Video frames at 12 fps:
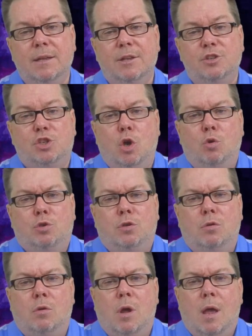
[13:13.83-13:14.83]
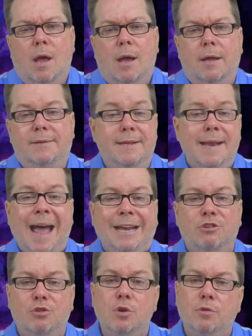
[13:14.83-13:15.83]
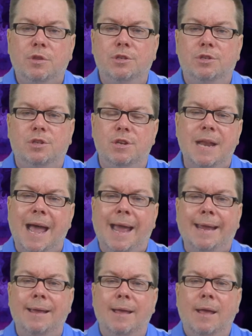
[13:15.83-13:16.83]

So to uh, deny truth is to deny